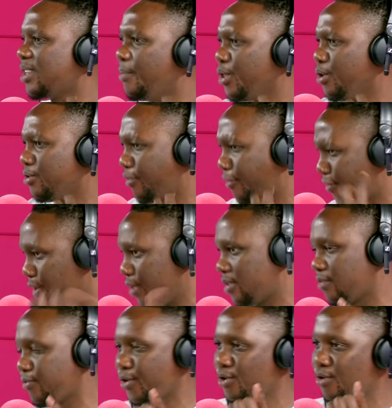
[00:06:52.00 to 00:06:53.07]
What were some of those
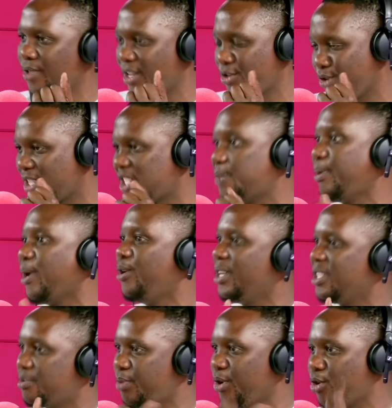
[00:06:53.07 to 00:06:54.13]
firsts for you that you
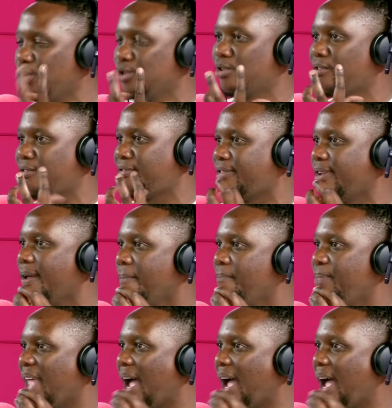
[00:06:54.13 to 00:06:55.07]
experienced because of